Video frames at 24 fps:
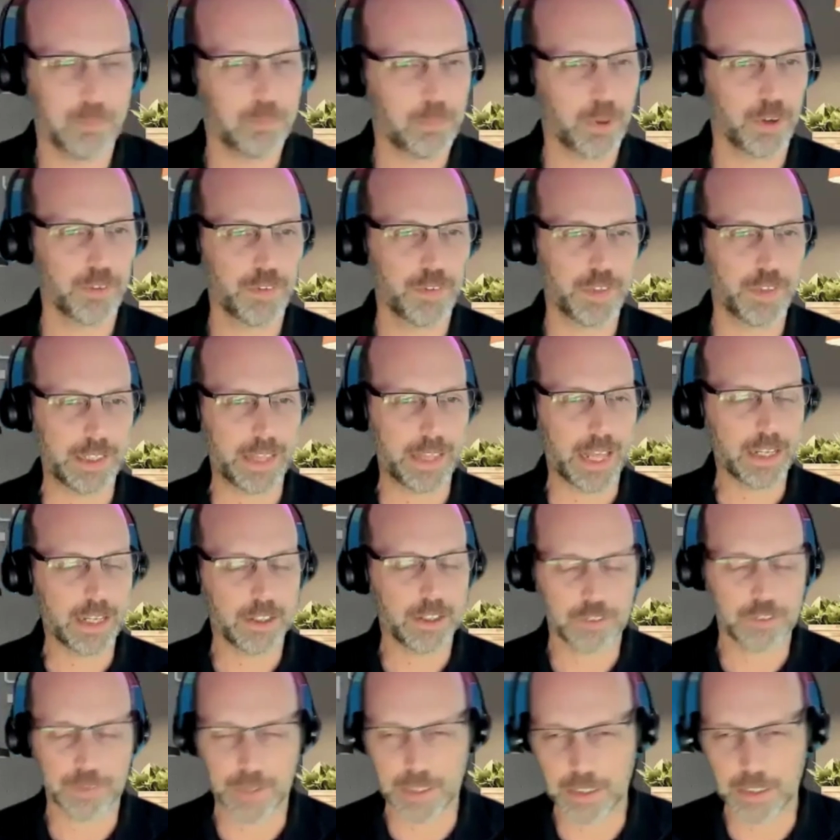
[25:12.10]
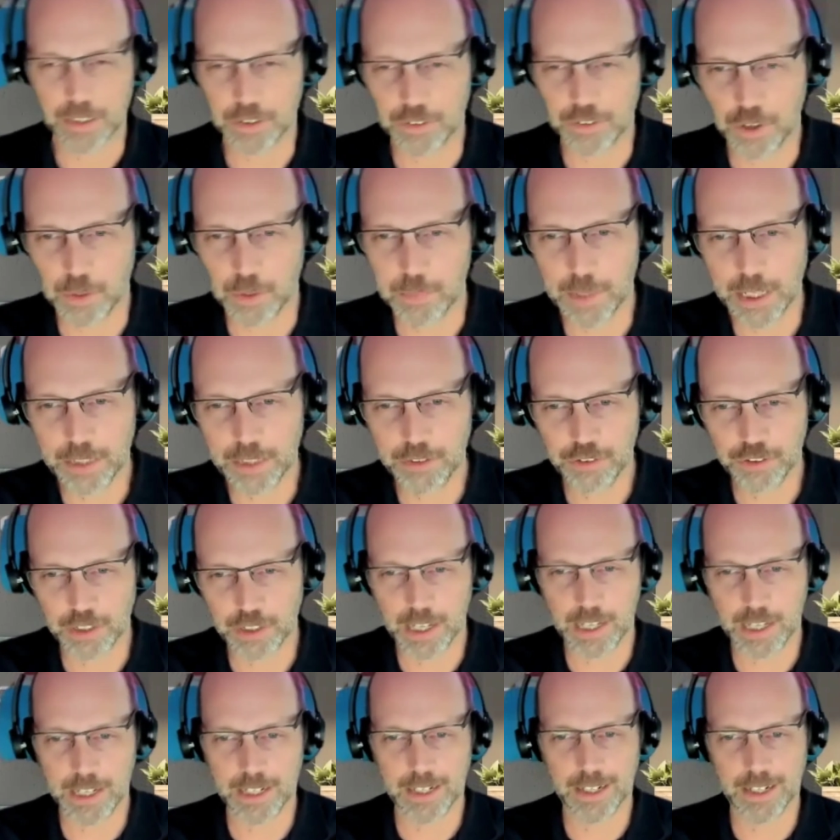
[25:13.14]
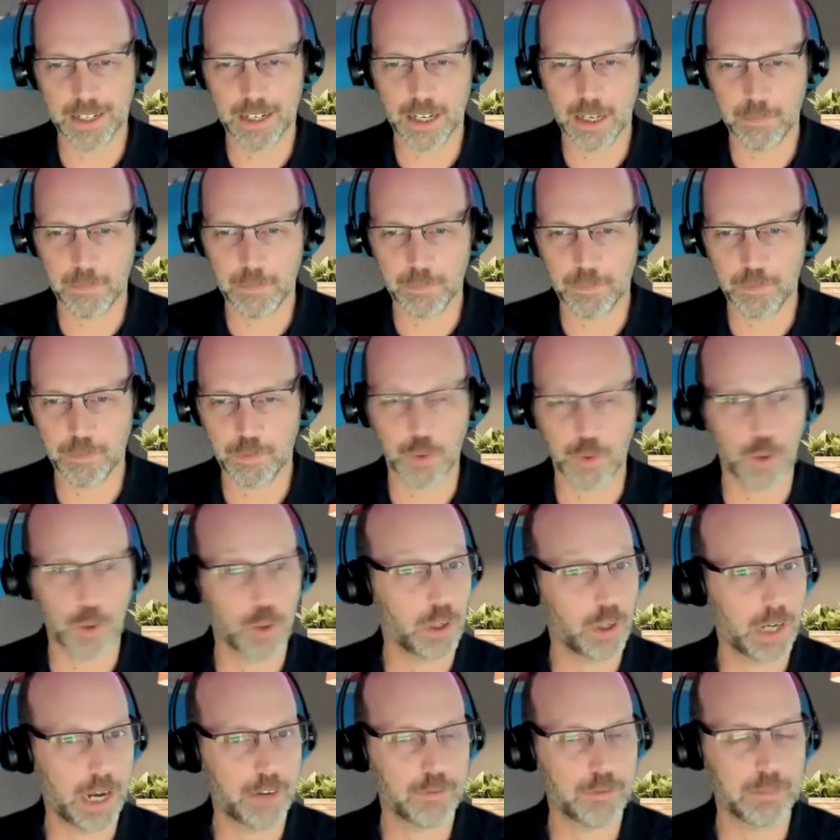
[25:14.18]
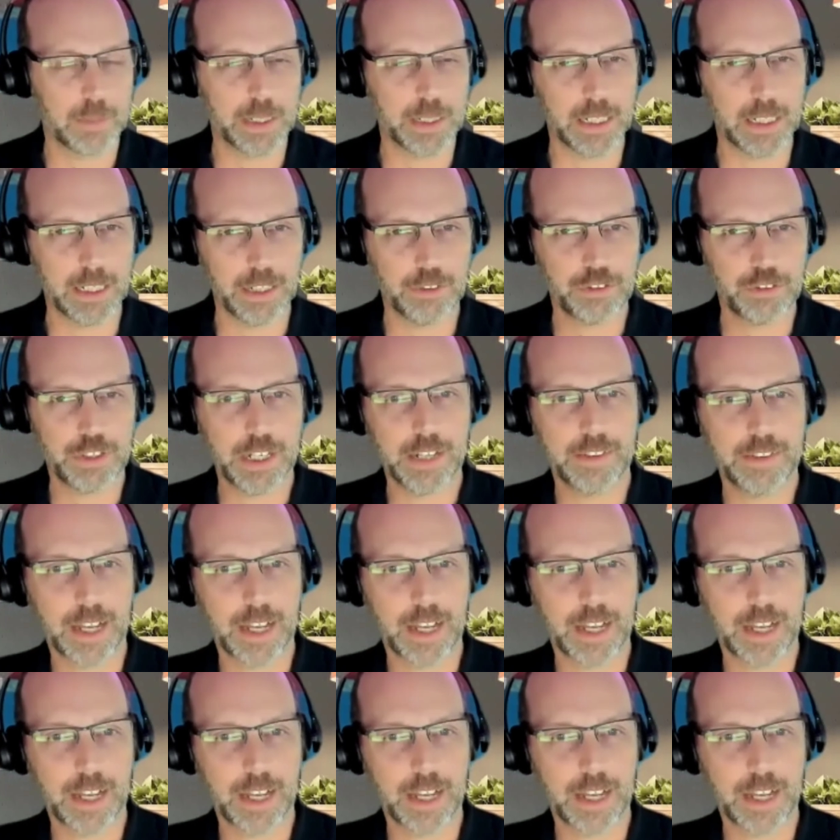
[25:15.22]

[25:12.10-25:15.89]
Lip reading: perfect. Thank you, Trenton, so much. And for everybody listening,